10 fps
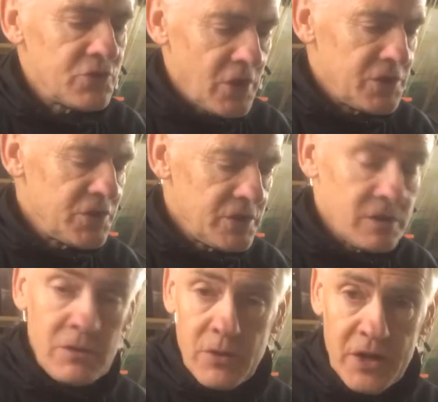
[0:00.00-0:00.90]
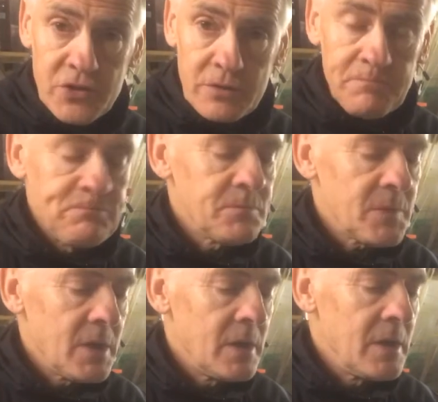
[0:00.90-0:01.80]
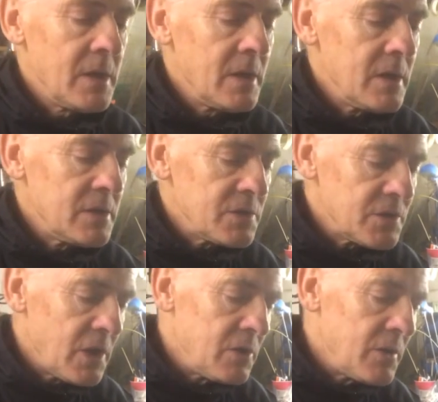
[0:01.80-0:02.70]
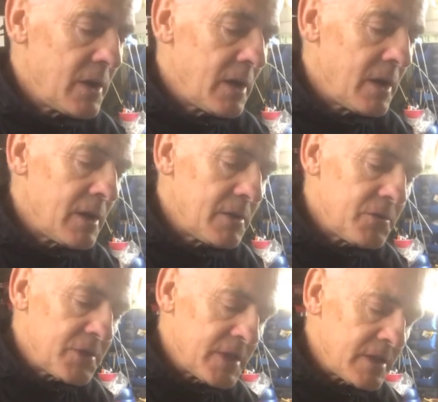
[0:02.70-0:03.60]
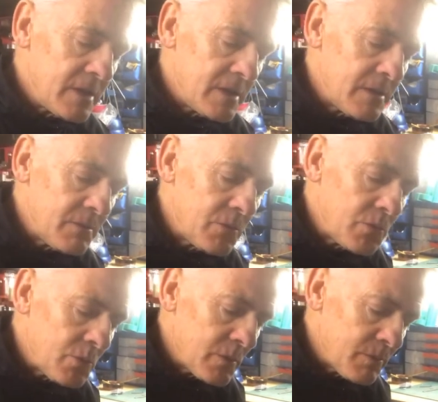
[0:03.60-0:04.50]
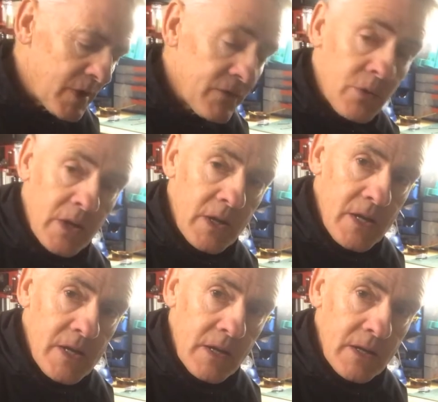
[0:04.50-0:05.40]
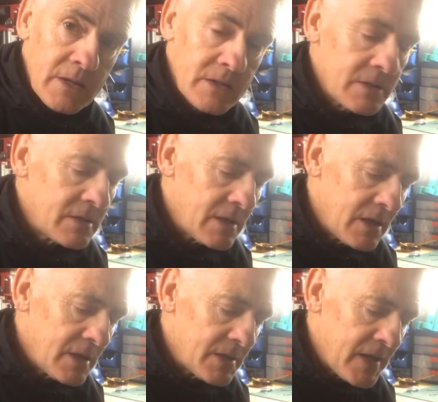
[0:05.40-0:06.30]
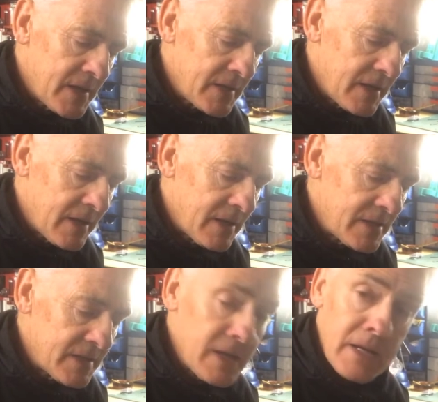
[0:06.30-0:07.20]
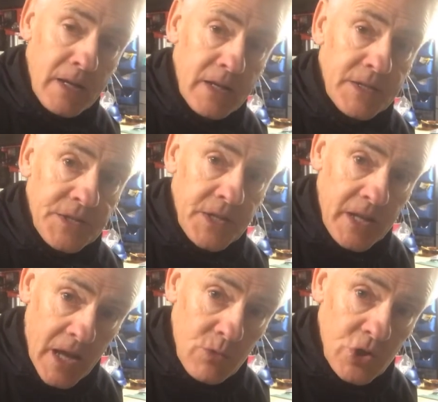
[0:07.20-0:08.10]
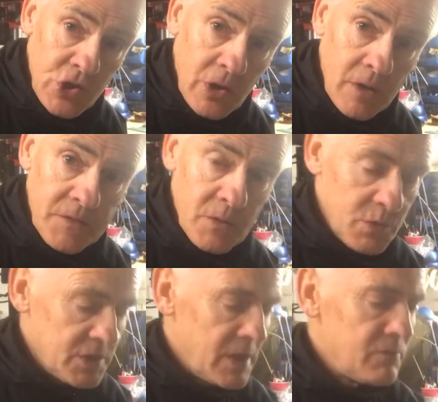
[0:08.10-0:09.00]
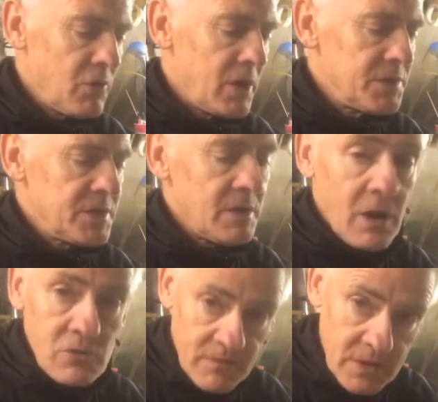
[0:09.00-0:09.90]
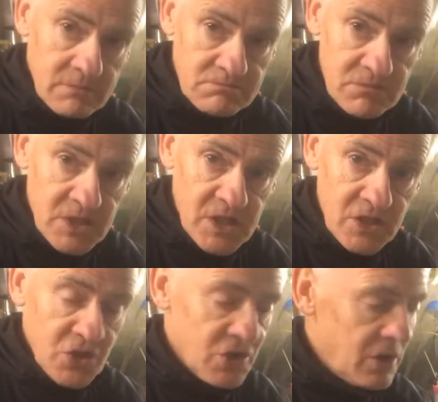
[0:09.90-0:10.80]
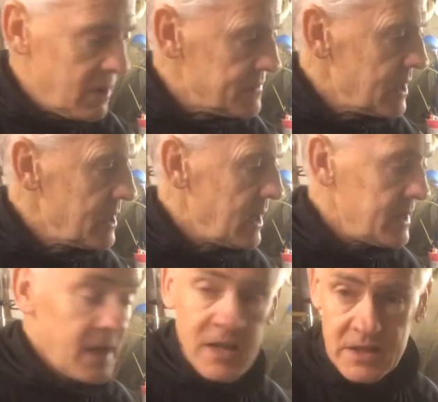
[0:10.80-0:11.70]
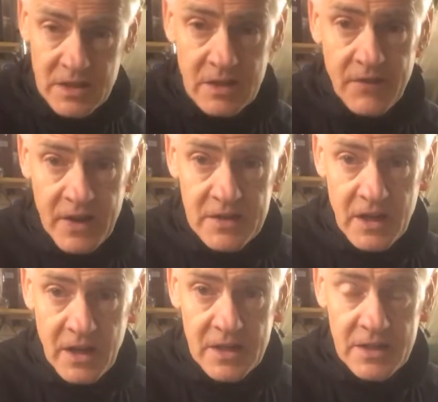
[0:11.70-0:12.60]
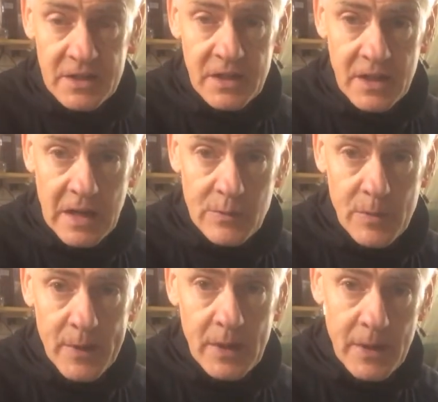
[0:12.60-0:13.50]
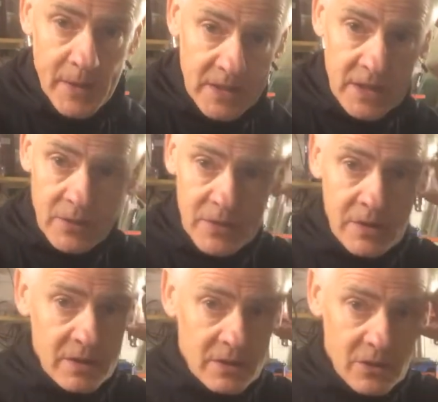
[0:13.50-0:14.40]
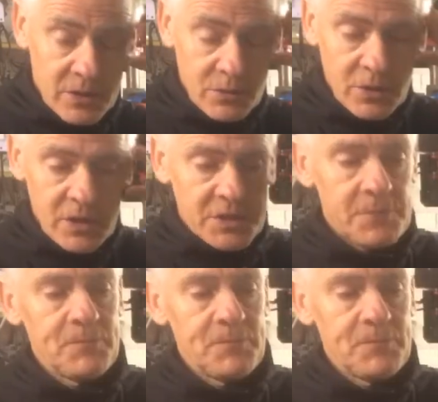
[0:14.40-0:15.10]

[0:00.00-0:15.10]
changes the direction. So the bevel gear here at the end here is then connected to the outer shaft, which then runs over the inner shaft, and that is in fact connected to the other propeller, and that's how it kind of works.